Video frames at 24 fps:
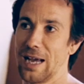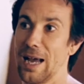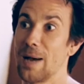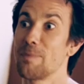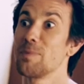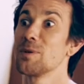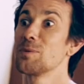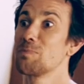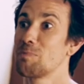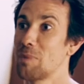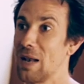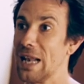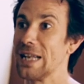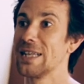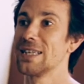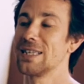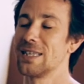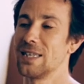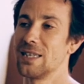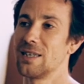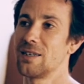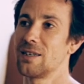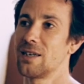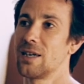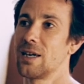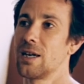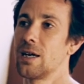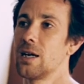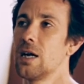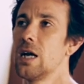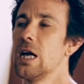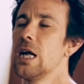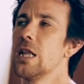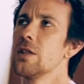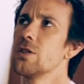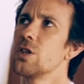That happens plenty.
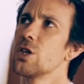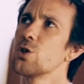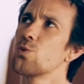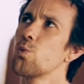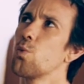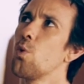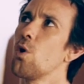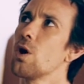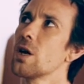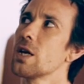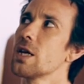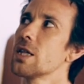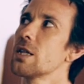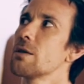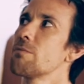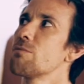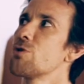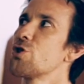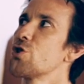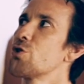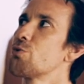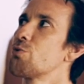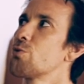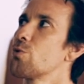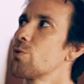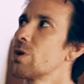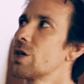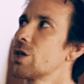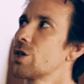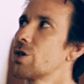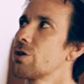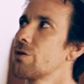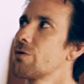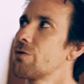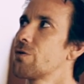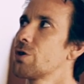Yeah. There's one other movement
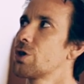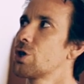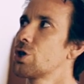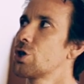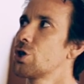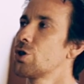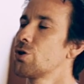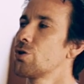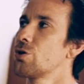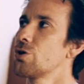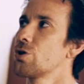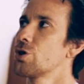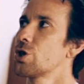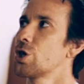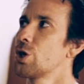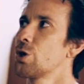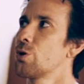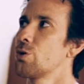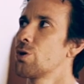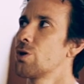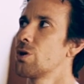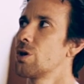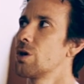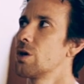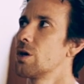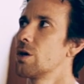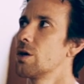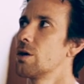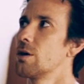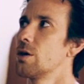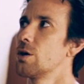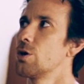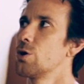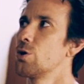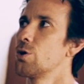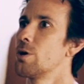which, for students who
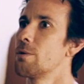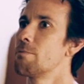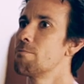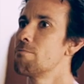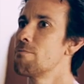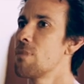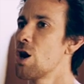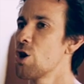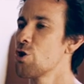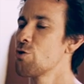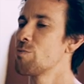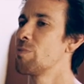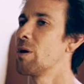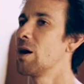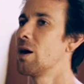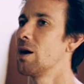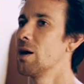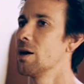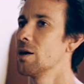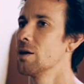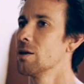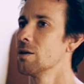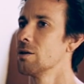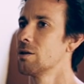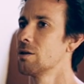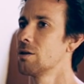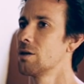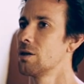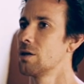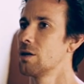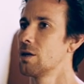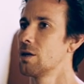are mobile,